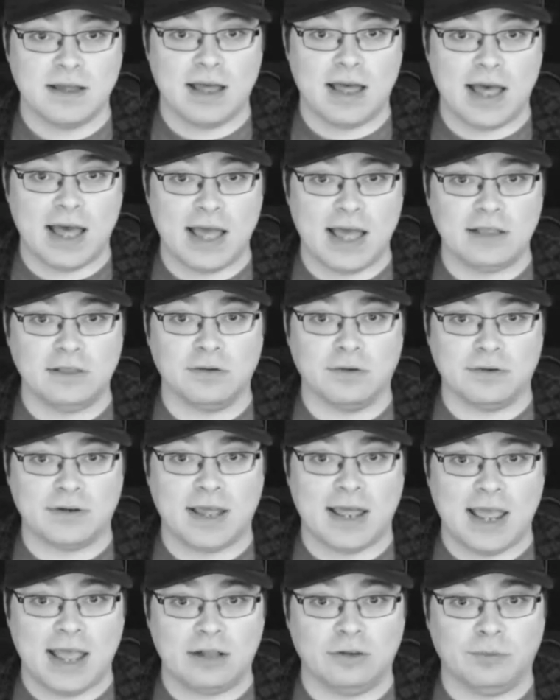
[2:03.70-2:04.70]
I learned
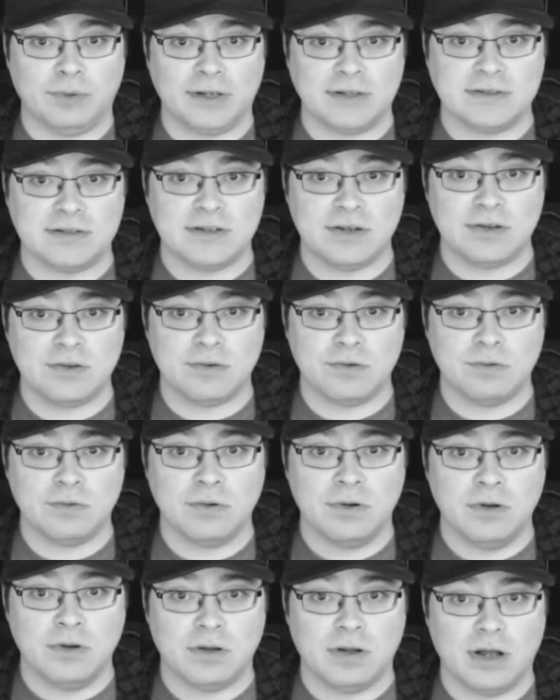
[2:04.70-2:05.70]
that Halloween 2
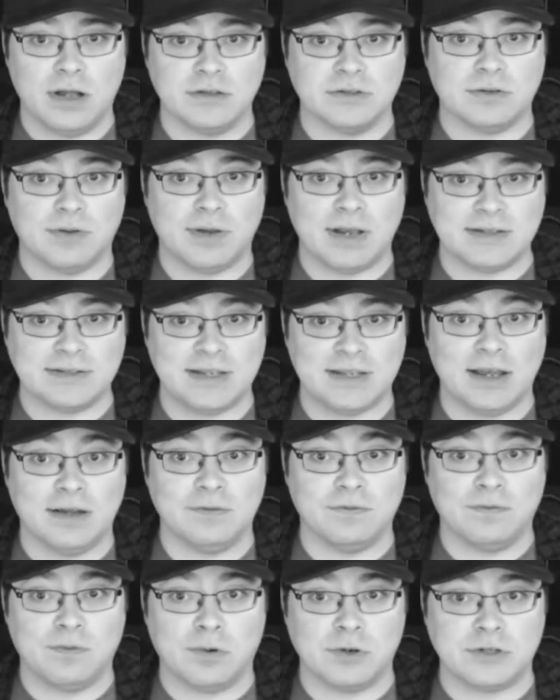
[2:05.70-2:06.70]
also has the
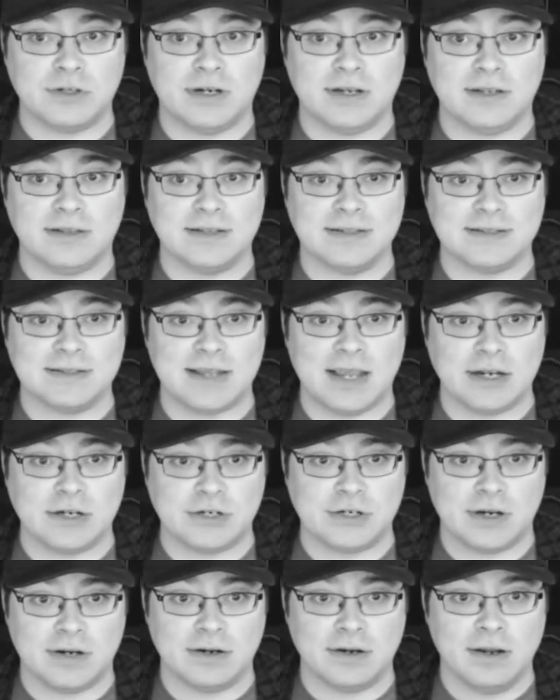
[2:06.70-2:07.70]
unfortunate
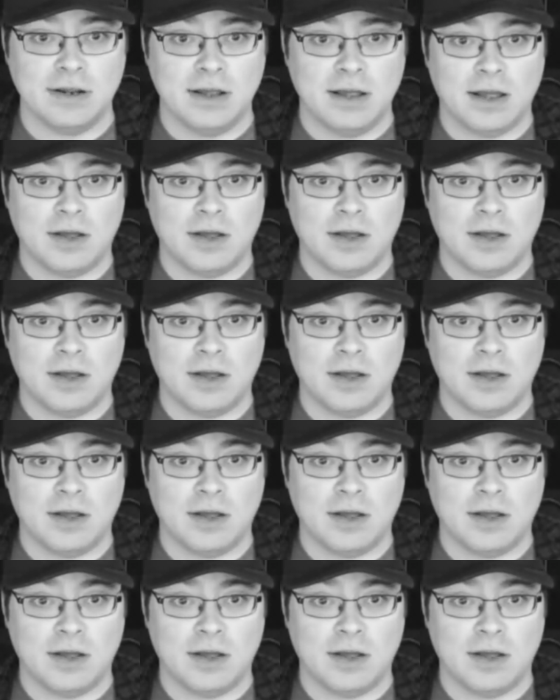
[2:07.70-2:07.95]
distinction